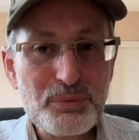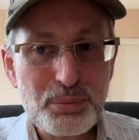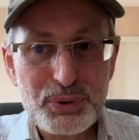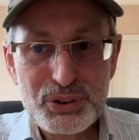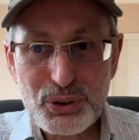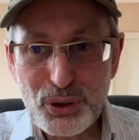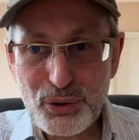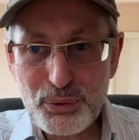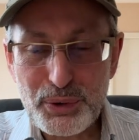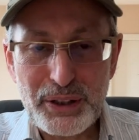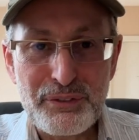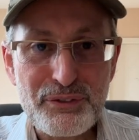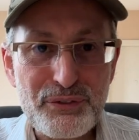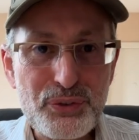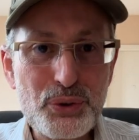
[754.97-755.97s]
sort of
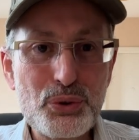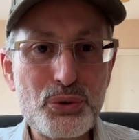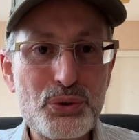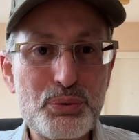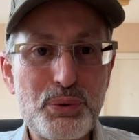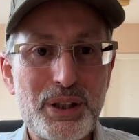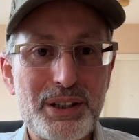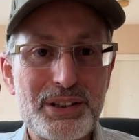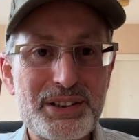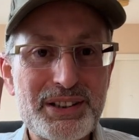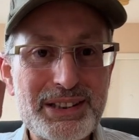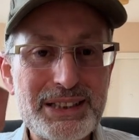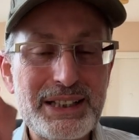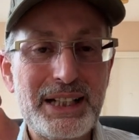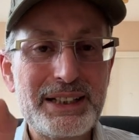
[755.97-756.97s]
infused with a
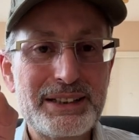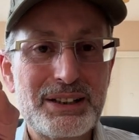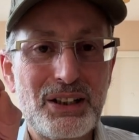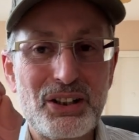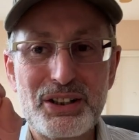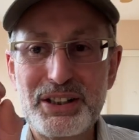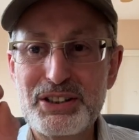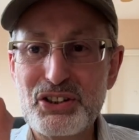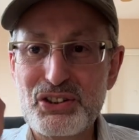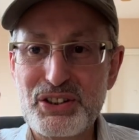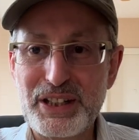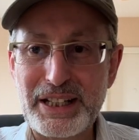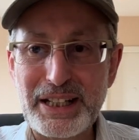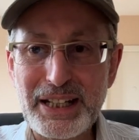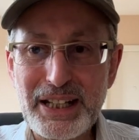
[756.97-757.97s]
slight honey just
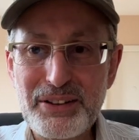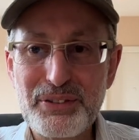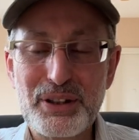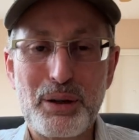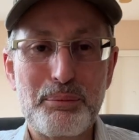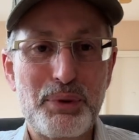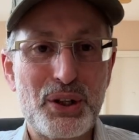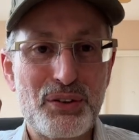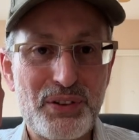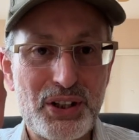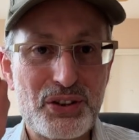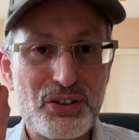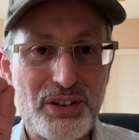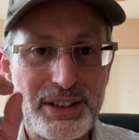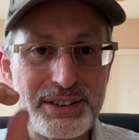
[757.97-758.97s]
to give it a bit of
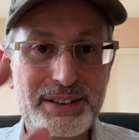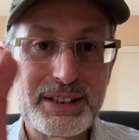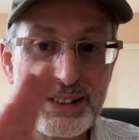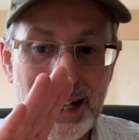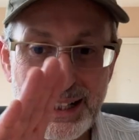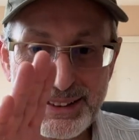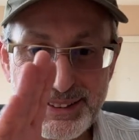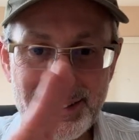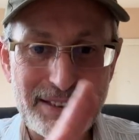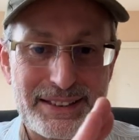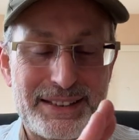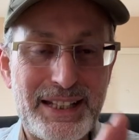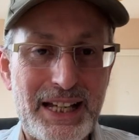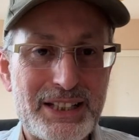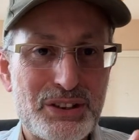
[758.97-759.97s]
interest. I
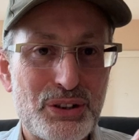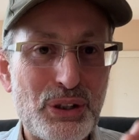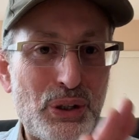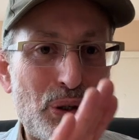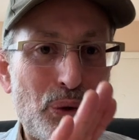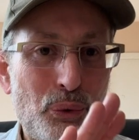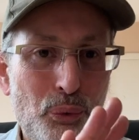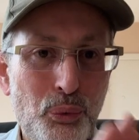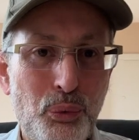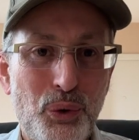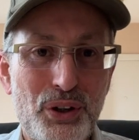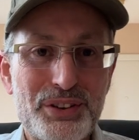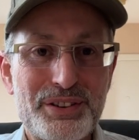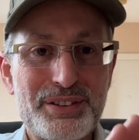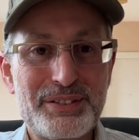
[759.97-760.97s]
think that's
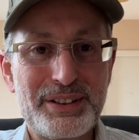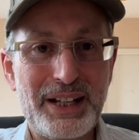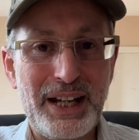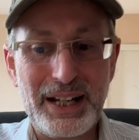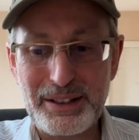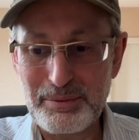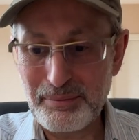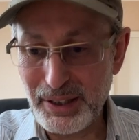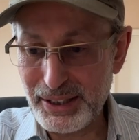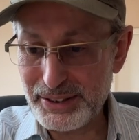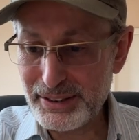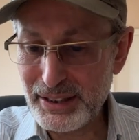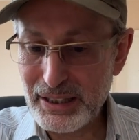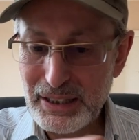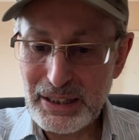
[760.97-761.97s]
what they had in mind.
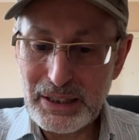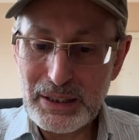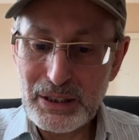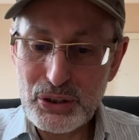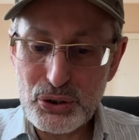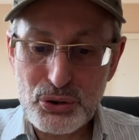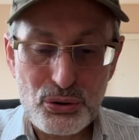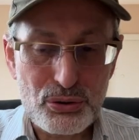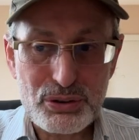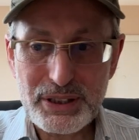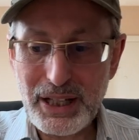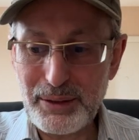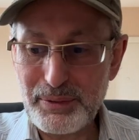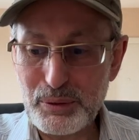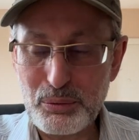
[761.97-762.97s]
Juice
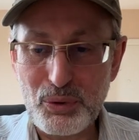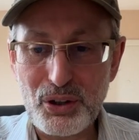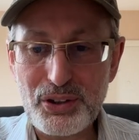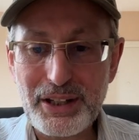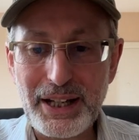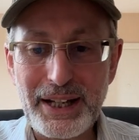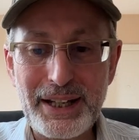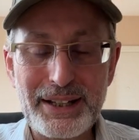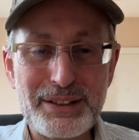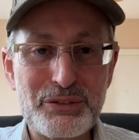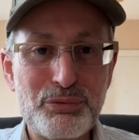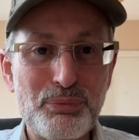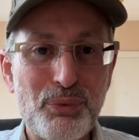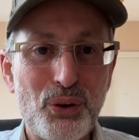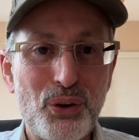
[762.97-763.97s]
cabin one is
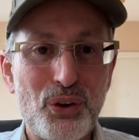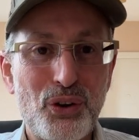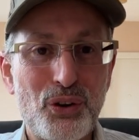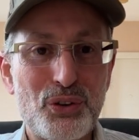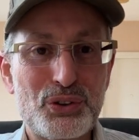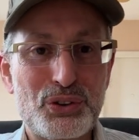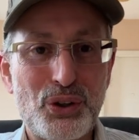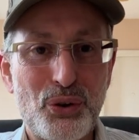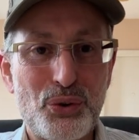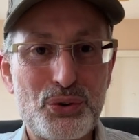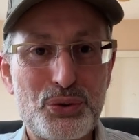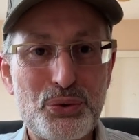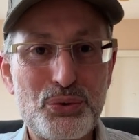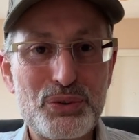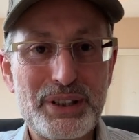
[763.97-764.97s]
more
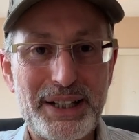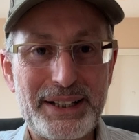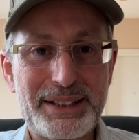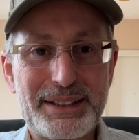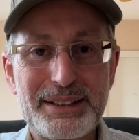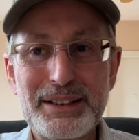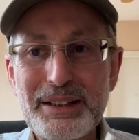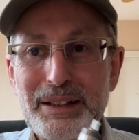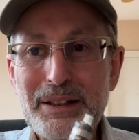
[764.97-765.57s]
those who like